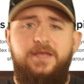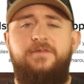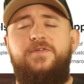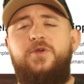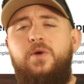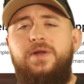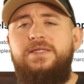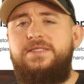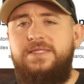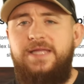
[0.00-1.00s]
If you're
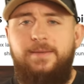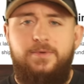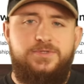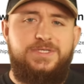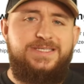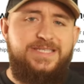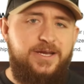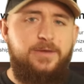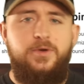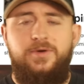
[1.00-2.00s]
into labels,
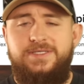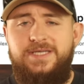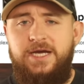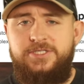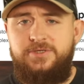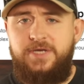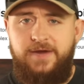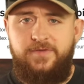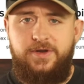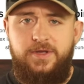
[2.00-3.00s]
Sticker Mule has got you
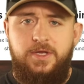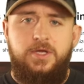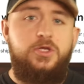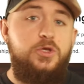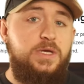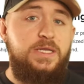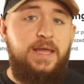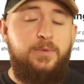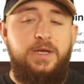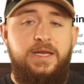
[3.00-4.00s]
covered. You can
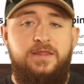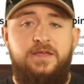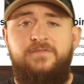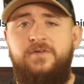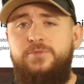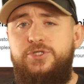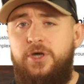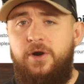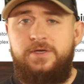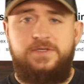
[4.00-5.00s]
label anything from
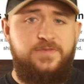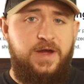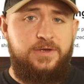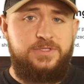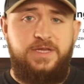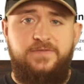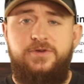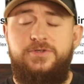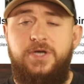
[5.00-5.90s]
jars, files, and even your